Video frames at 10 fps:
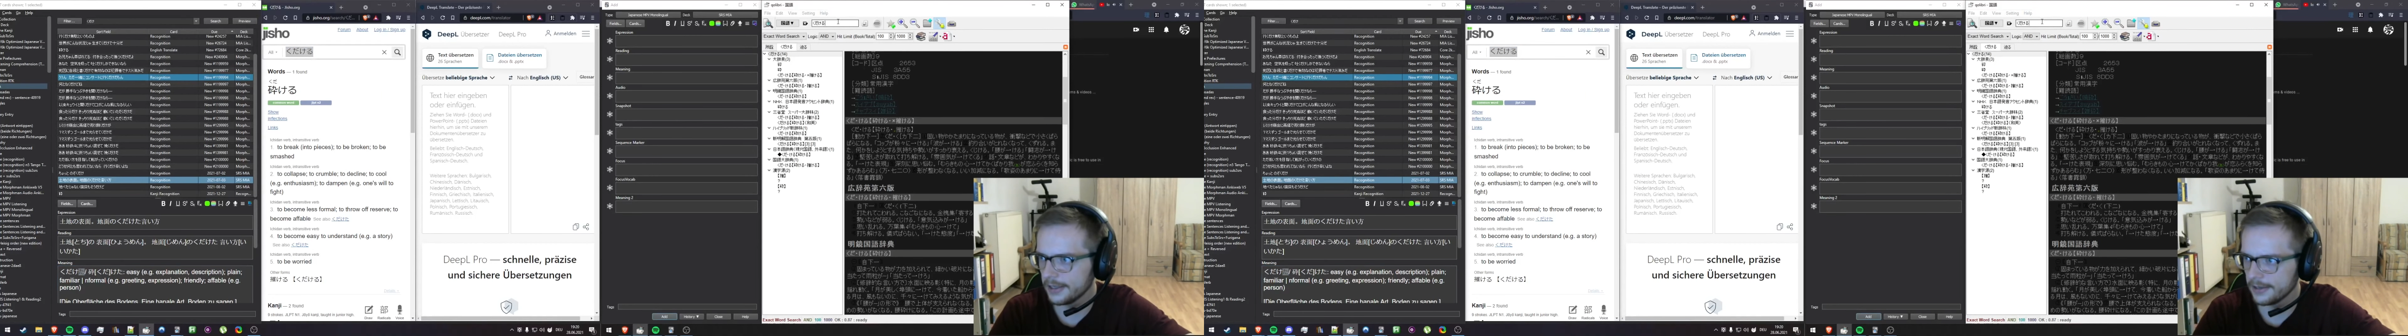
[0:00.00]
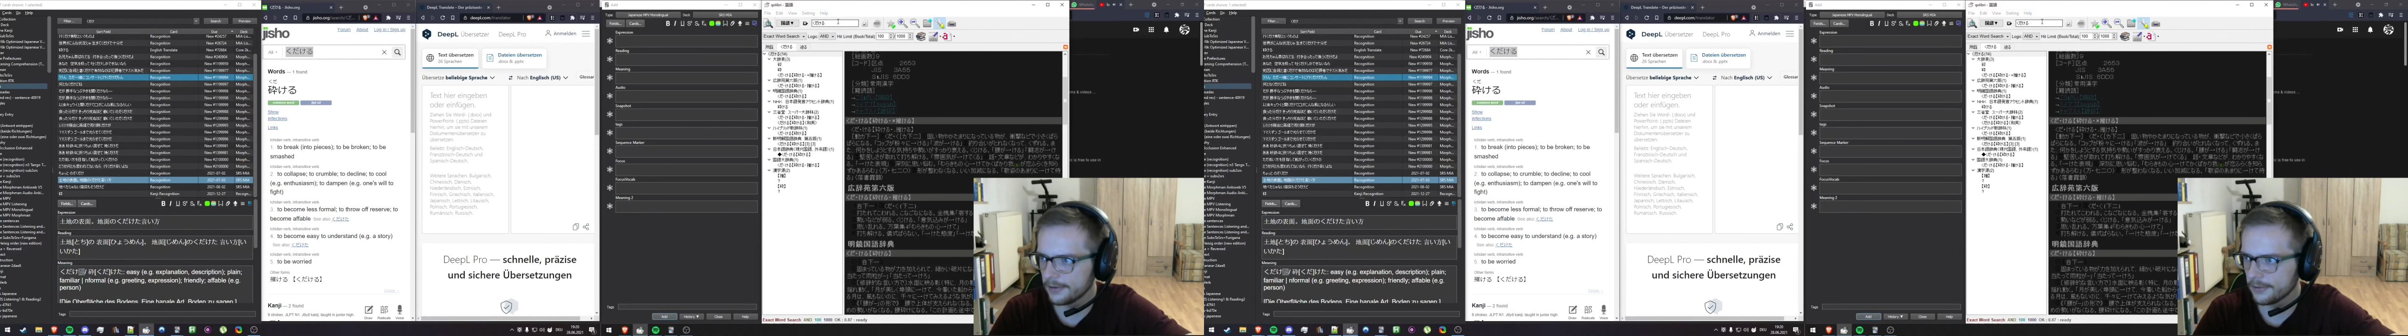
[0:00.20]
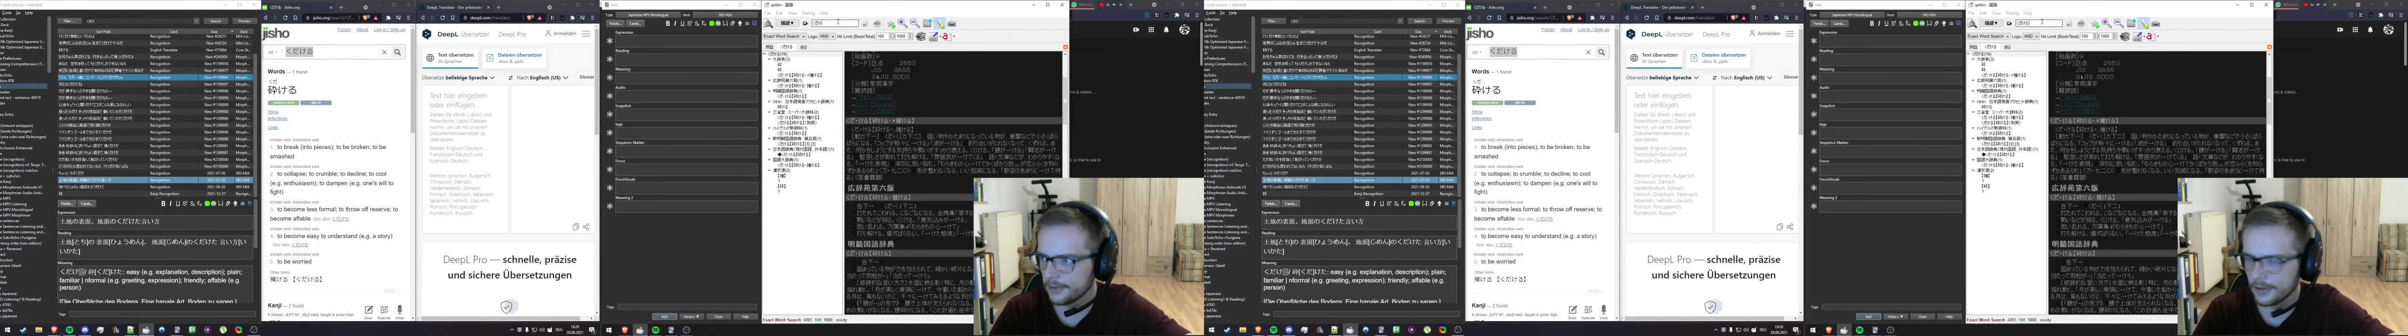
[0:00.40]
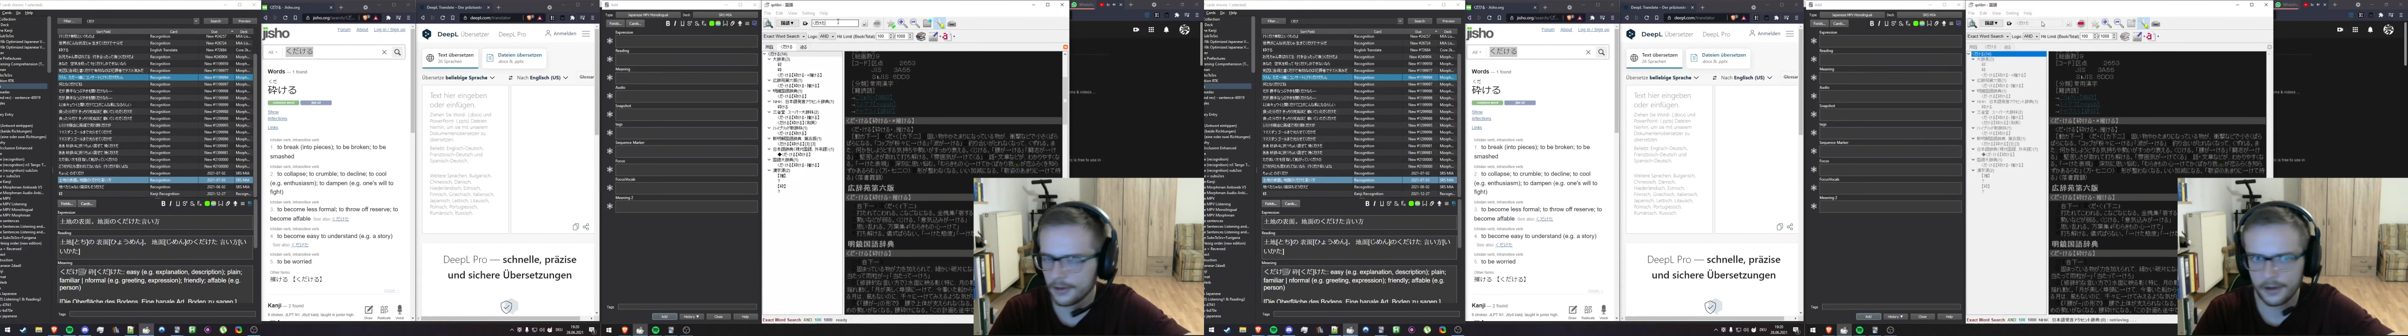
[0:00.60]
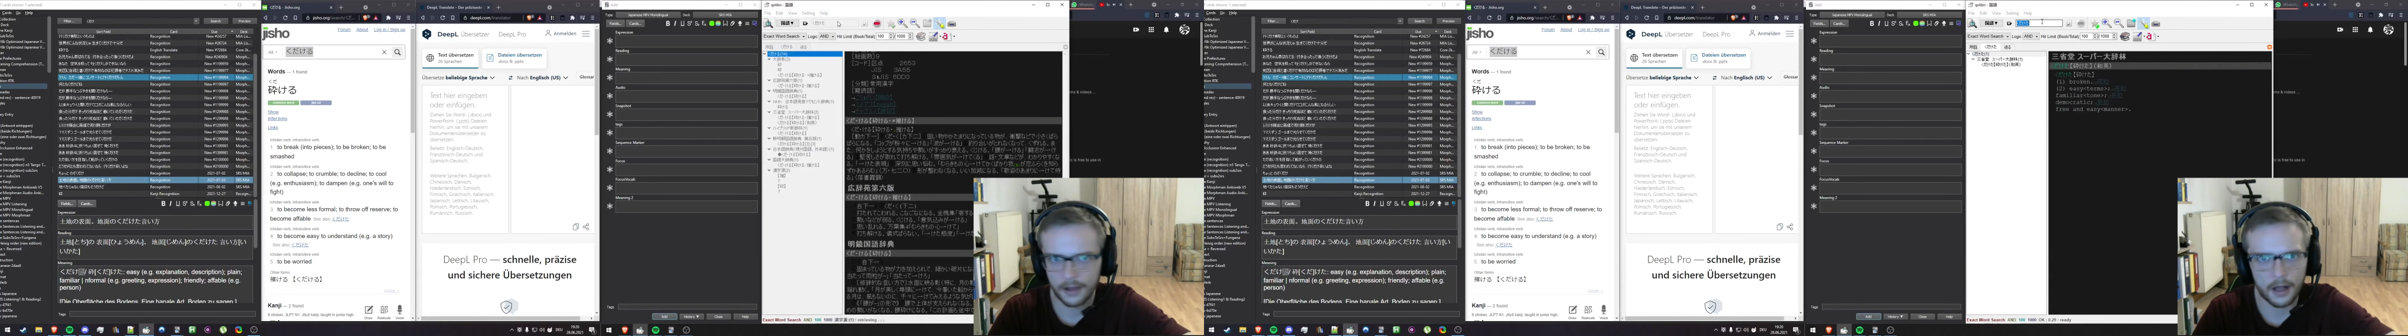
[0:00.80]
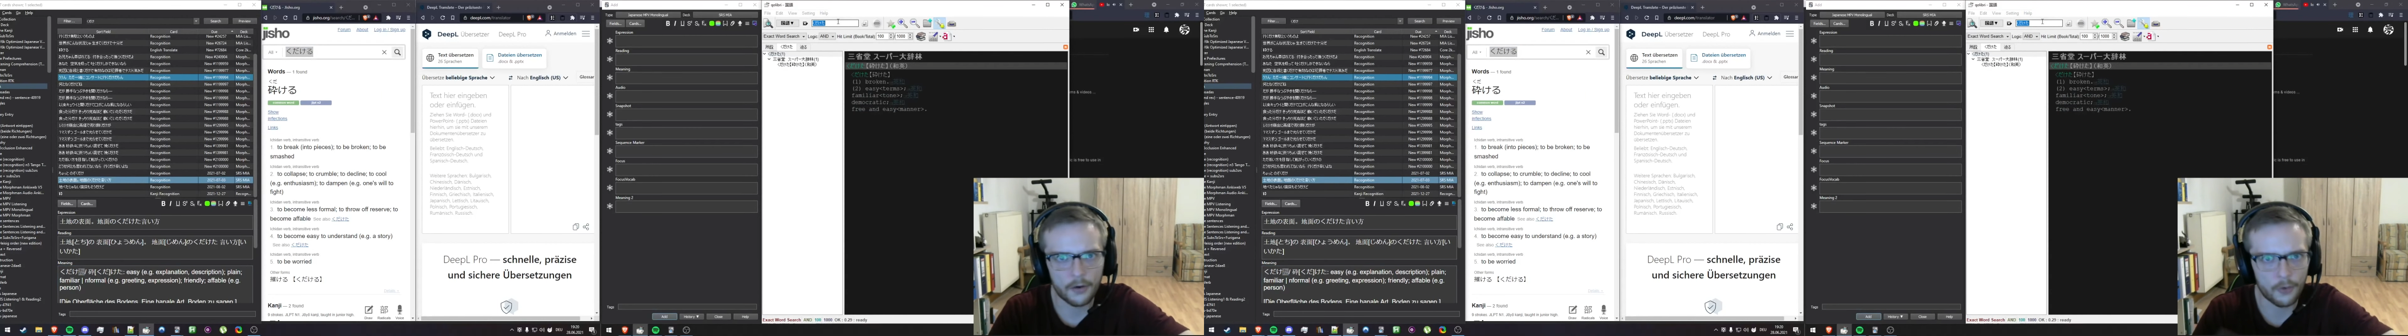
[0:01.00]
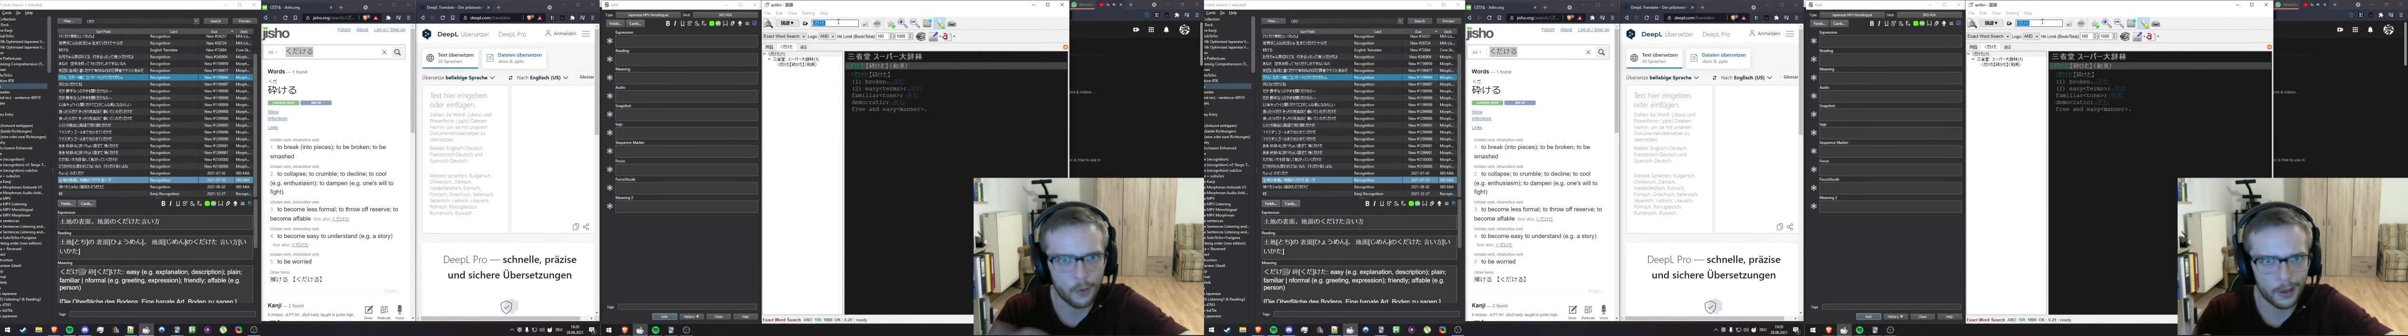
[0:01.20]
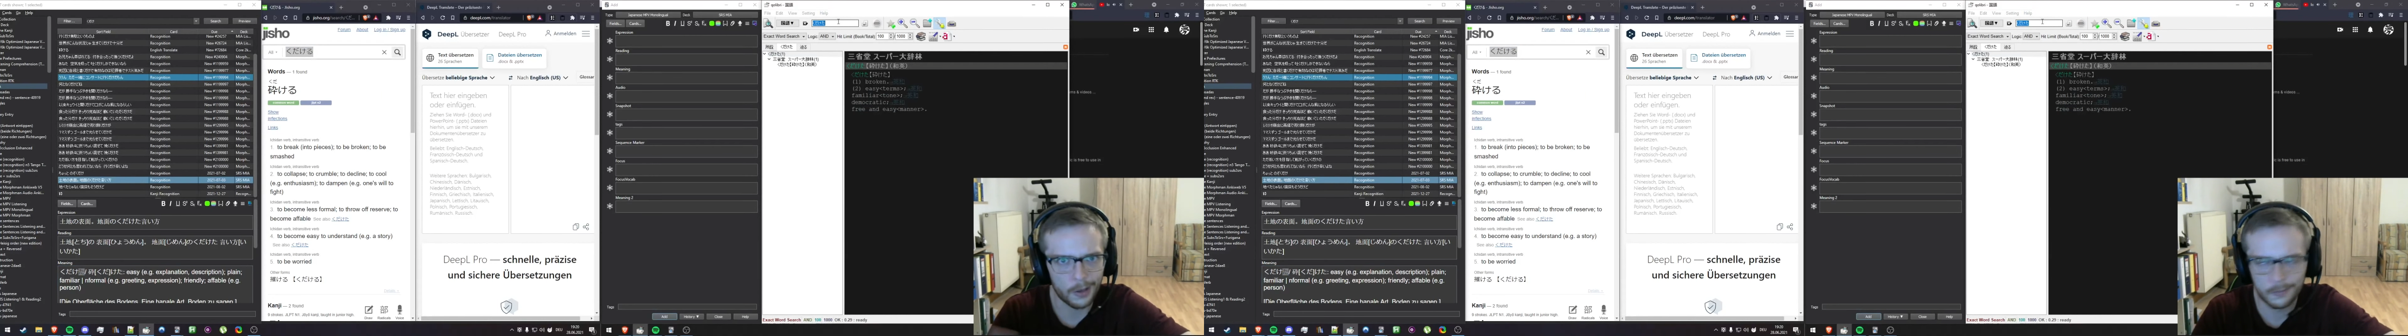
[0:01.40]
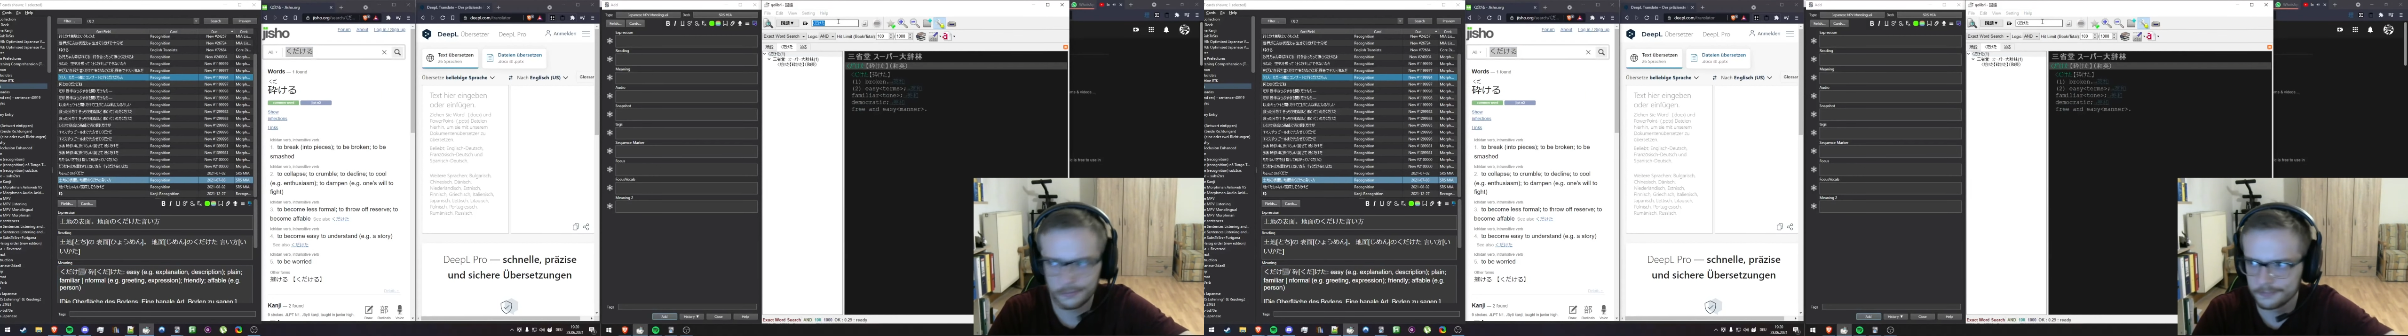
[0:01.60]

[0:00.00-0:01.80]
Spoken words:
hear R or L.